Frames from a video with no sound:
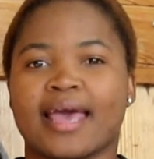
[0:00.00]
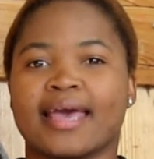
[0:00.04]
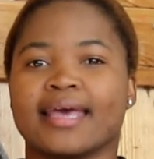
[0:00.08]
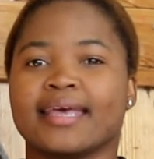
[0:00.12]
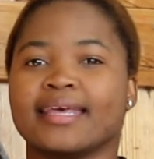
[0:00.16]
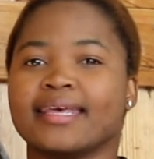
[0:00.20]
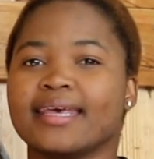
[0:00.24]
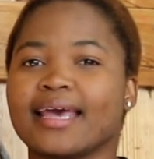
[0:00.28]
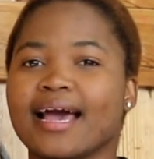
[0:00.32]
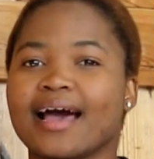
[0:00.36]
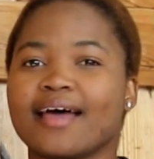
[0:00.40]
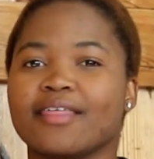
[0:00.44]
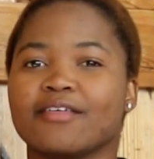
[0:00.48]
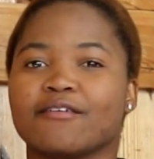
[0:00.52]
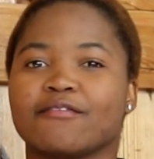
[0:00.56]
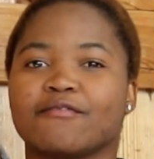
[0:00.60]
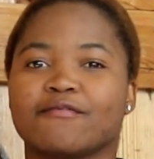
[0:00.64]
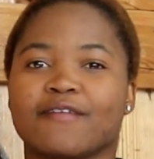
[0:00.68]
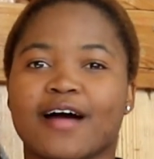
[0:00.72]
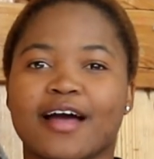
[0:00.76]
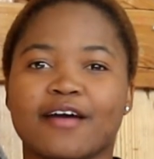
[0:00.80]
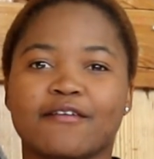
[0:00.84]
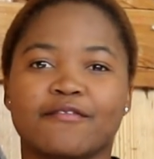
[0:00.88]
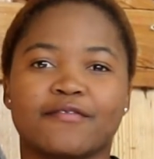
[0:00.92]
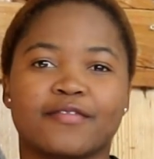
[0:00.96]
Here are the
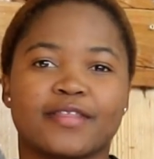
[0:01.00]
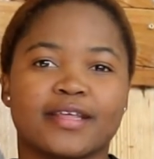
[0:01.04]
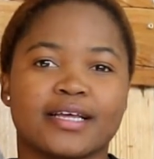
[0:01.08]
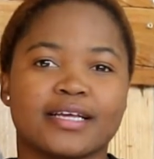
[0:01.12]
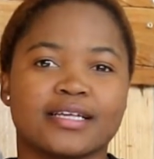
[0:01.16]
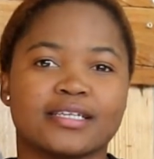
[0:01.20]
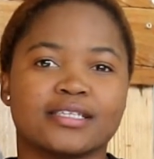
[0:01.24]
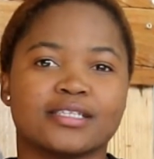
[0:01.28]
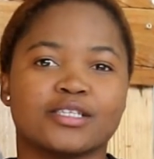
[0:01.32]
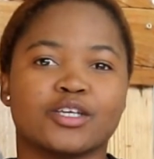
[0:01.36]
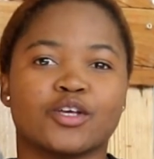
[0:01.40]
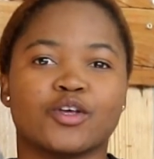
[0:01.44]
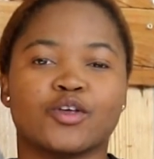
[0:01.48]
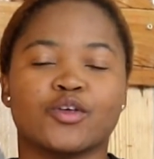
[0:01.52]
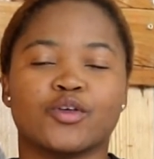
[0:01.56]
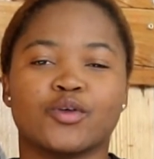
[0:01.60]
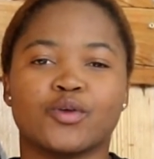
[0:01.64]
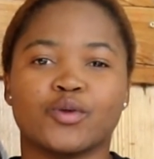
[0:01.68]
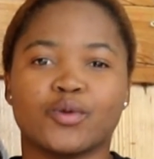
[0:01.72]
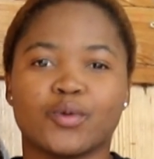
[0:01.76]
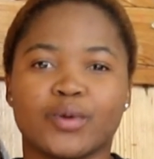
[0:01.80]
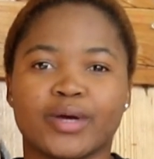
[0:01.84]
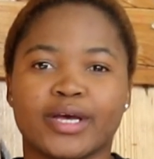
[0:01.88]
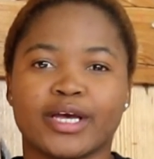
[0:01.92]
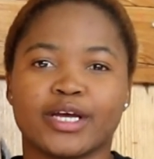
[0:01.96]
5 things
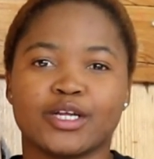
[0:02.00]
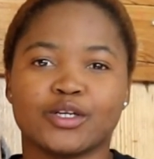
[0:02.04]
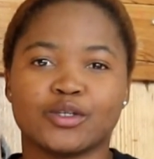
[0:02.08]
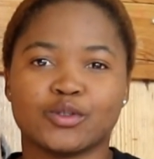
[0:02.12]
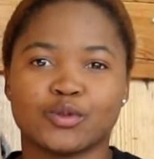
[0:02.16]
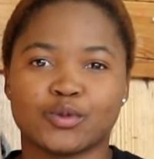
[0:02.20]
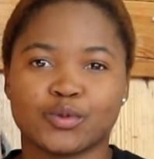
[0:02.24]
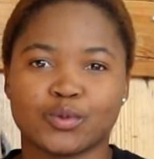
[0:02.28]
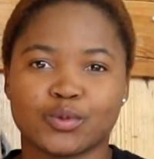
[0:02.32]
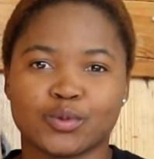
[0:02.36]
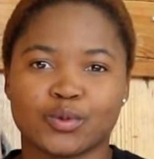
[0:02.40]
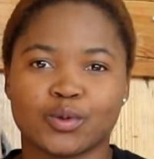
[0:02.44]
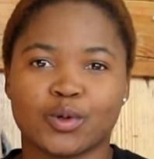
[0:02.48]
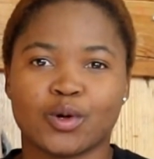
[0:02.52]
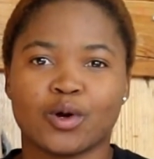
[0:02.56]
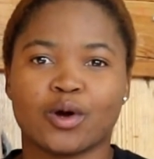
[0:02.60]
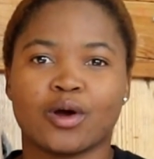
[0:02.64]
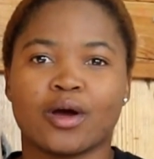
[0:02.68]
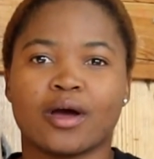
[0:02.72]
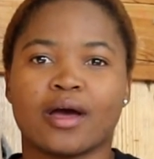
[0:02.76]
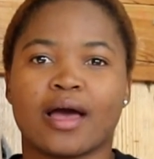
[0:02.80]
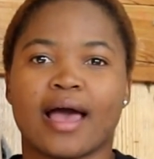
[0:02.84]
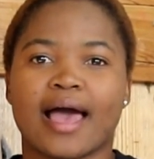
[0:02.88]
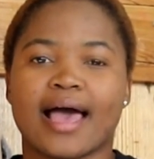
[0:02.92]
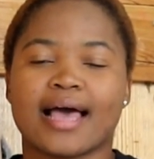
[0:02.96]
you can do
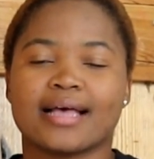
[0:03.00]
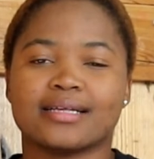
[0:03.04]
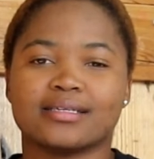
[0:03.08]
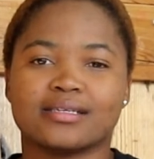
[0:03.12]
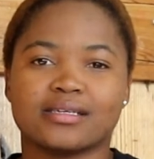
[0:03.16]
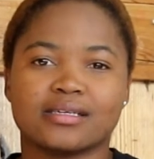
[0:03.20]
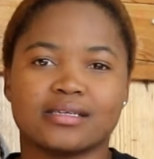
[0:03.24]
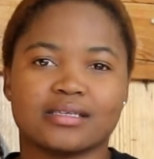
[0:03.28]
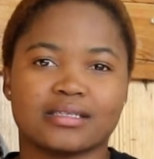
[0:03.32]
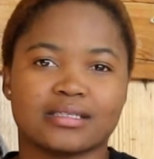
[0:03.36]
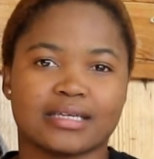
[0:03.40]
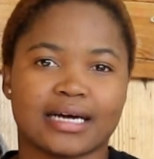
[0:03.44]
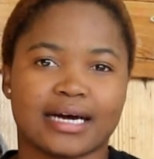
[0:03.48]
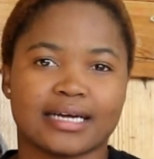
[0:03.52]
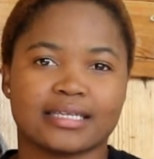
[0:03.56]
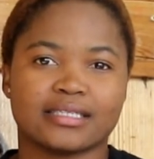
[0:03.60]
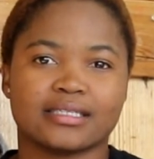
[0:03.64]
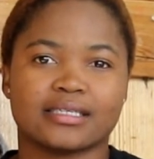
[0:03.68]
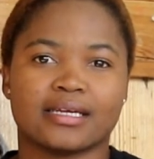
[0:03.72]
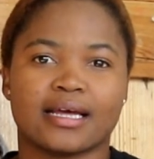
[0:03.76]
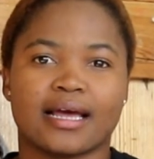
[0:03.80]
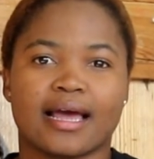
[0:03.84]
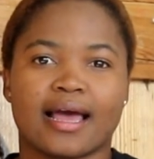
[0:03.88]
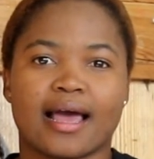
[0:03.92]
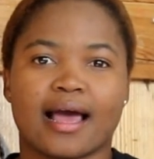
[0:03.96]
as a start
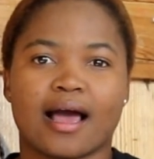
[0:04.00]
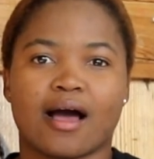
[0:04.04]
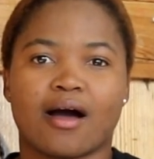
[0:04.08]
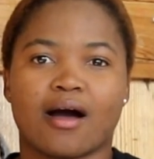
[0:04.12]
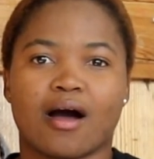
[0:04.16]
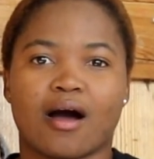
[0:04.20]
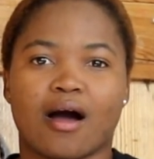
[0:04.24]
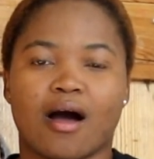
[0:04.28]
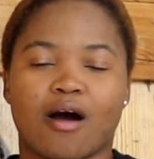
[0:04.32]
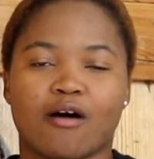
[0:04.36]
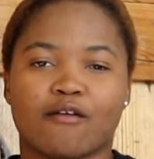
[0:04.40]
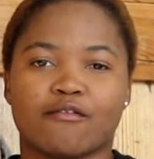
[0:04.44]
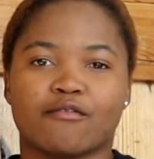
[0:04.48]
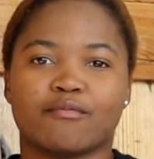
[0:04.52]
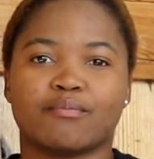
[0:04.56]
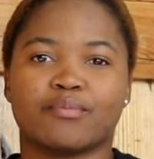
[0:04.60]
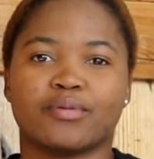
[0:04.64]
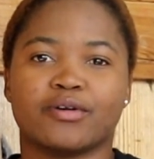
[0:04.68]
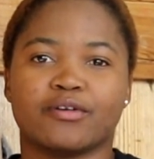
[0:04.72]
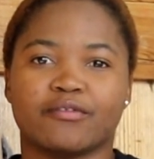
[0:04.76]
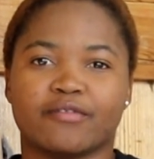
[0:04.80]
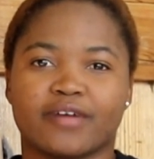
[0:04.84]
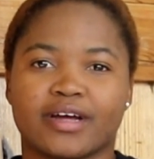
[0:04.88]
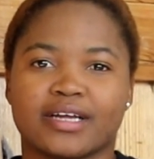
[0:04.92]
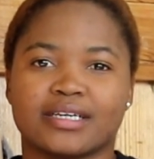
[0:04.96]
of
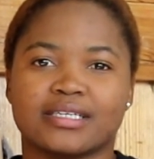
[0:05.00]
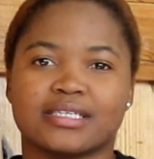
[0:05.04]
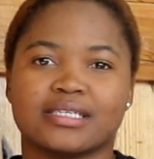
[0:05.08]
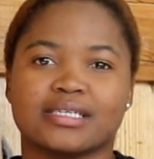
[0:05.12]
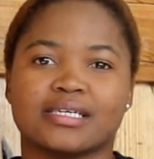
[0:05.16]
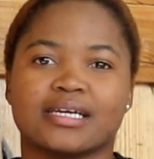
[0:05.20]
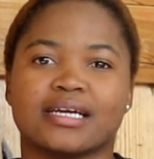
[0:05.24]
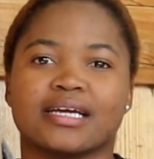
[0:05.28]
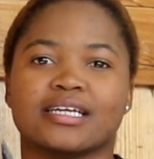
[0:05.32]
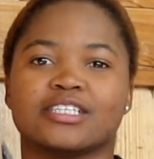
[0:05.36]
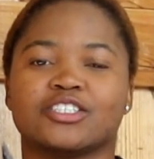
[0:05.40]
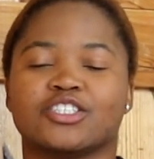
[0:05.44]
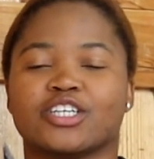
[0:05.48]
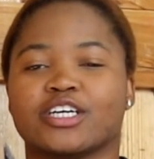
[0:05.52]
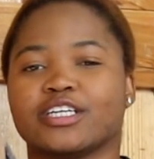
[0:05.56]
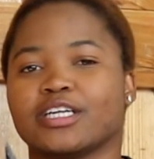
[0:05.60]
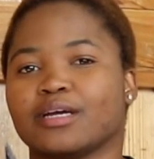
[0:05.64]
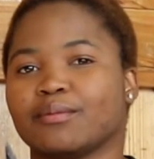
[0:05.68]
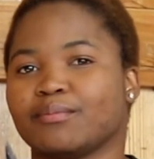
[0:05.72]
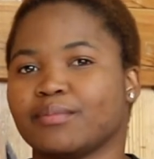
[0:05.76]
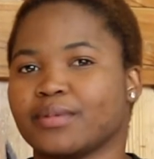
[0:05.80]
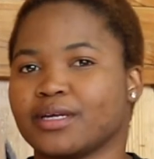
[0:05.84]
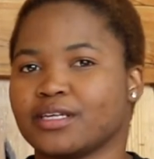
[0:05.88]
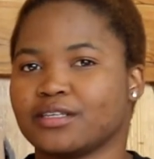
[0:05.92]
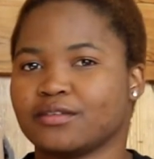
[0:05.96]
preventing
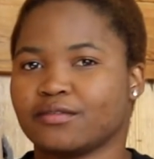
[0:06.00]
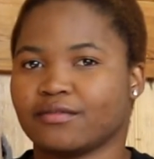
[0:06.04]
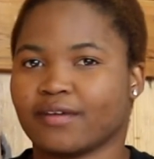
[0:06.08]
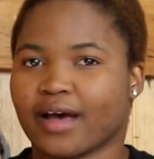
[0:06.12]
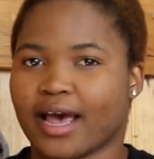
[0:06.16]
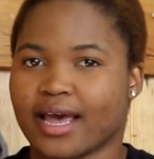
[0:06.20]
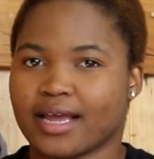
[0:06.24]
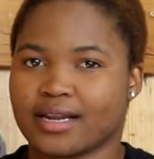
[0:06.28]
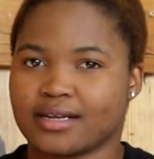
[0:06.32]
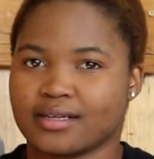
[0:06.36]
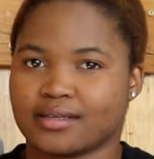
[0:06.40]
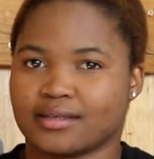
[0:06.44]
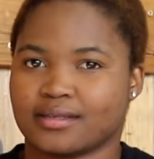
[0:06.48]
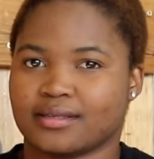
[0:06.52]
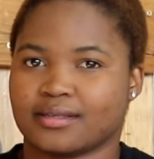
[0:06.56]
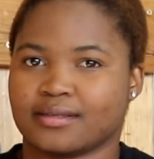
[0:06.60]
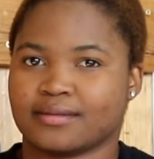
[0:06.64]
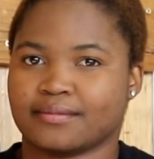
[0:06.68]
gender-based violence.